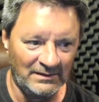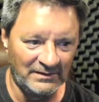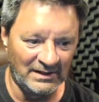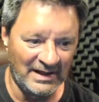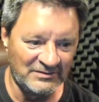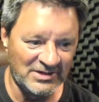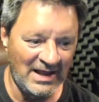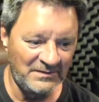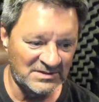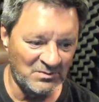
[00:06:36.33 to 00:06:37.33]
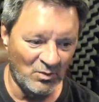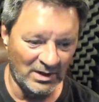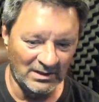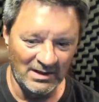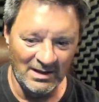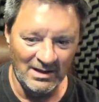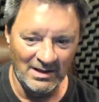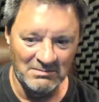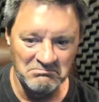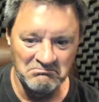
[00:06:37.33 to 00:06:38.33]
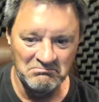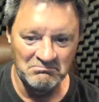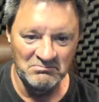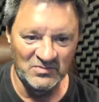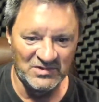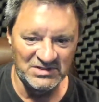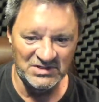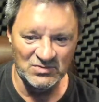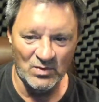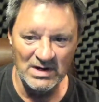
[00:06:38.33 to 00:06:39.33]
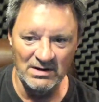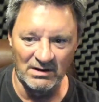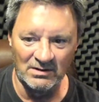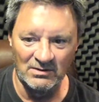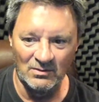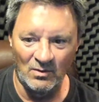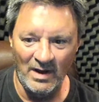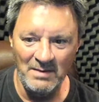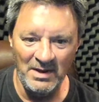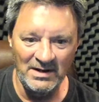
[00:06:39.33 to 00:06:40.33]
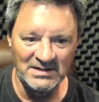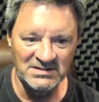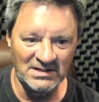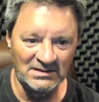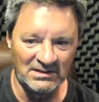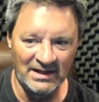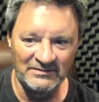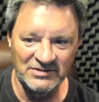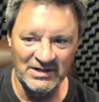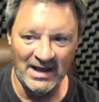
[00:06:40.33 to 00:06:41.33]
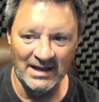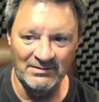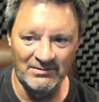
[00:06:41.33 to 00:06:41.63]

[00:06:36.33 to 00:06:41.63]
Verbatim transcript: the live chat this morning. This is weird. Why am I not seeing the live chat?